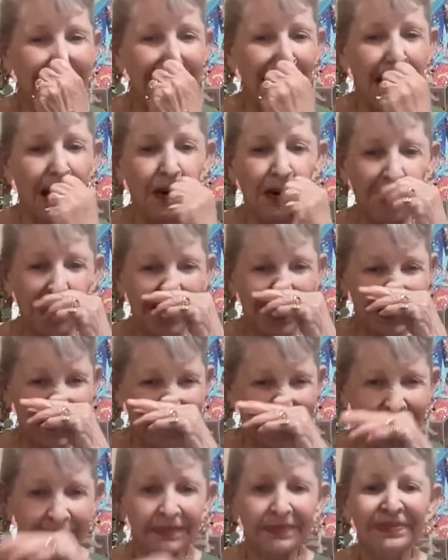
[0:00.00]
Now,
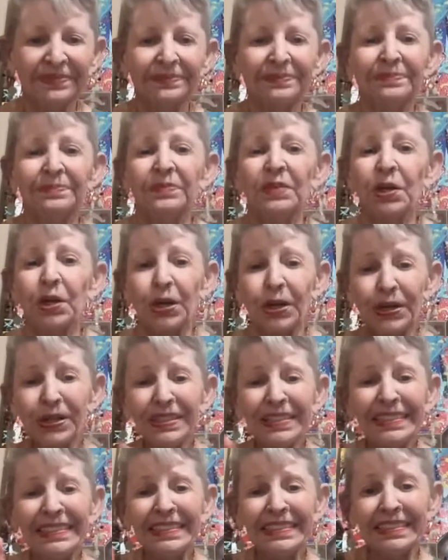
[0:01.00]

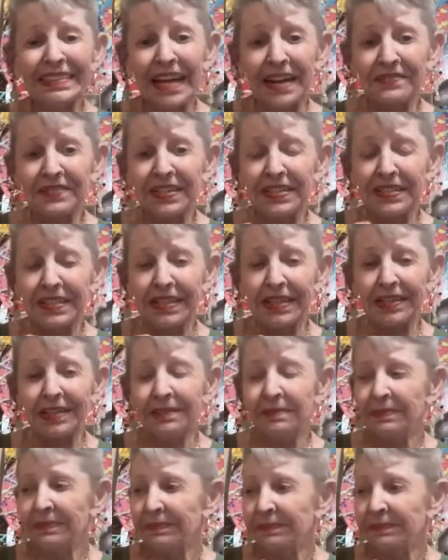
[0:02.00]
early 70,